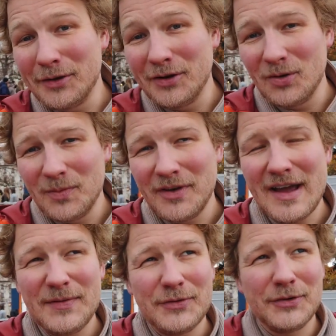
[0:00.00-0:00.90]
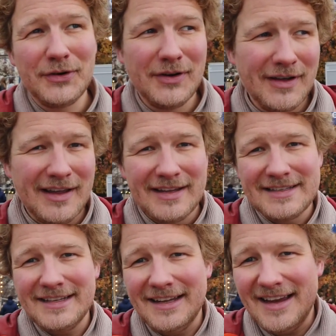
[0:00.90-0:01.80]
on YouTube, you have to
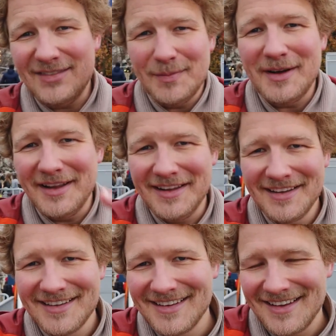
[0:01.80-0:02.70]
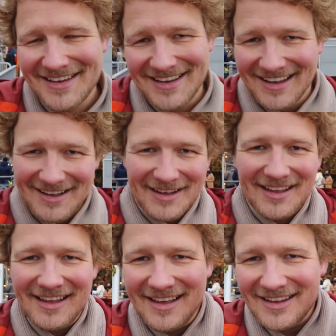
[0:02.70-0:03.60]
tell everybody,
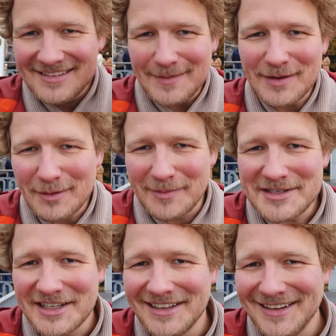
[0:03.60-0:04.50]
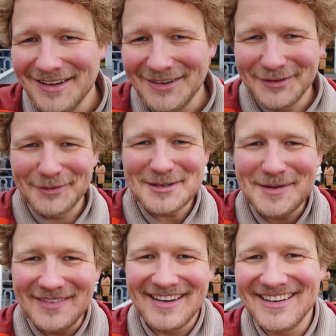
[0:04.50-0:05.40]
subscribe to my channel, watch
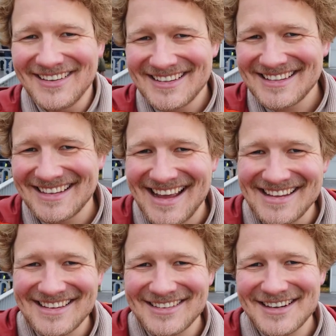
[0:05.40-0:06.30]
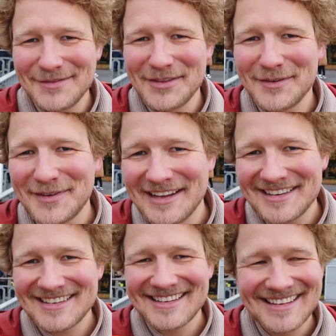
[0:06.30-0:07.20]
my videos, and share it with your
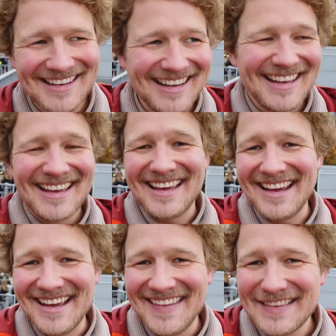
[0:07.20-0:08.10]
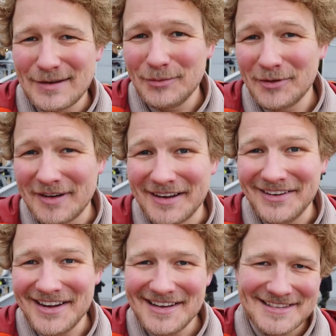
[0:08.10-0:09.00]
friends. And that's what I'm doing right
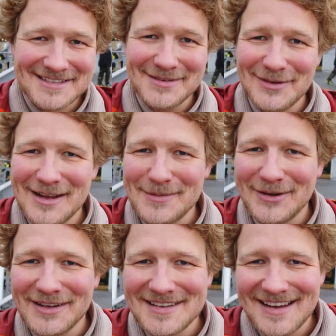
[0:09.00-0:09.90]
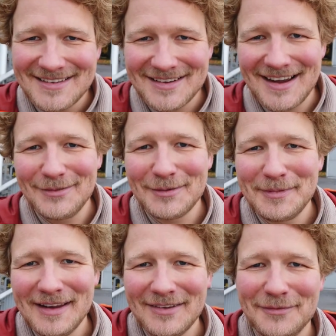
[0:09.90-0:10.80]
now, guys. So if you like my content, I
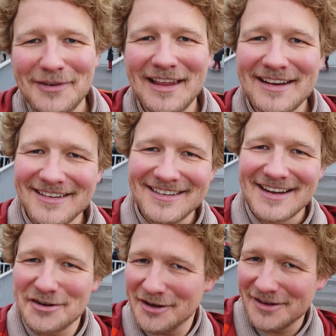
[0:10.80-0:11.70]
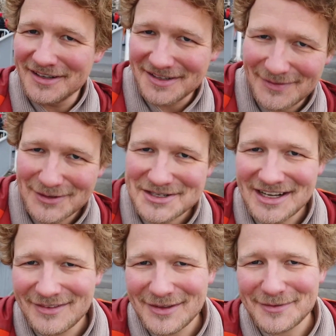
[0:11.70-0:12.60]
would be flattered and honored if you
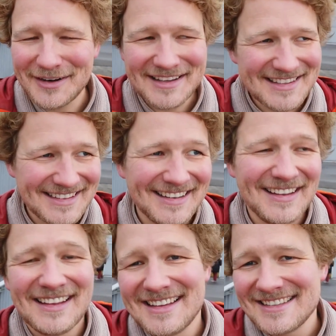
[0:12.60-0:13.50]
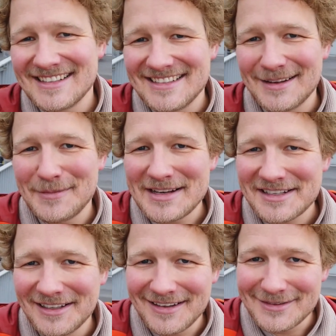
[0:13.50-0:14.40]
share it with your friends, such that my
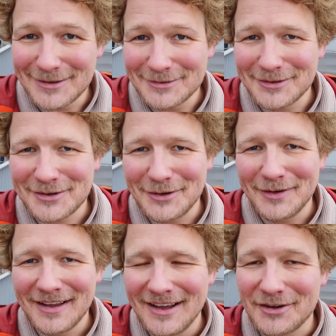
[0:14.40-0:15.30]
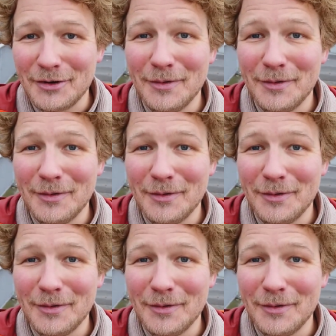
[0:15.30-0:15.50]
channel is also growing